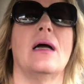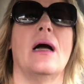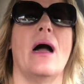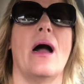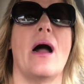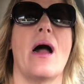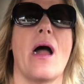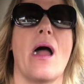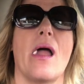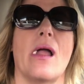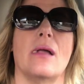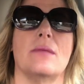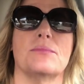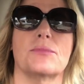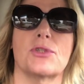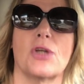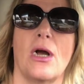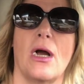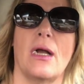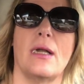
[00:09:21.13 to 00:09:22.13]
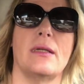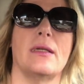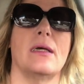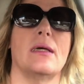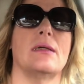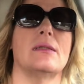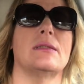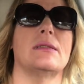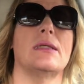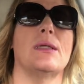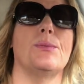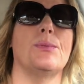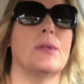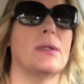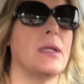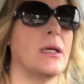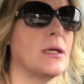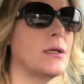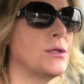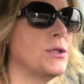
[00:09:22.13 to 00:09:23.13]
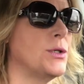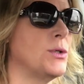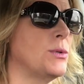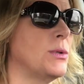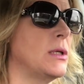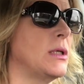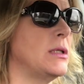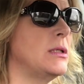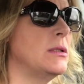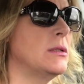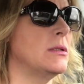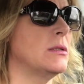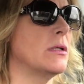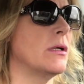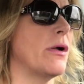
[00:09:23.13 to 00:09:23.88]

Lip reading: I'm trying to see what they're doing.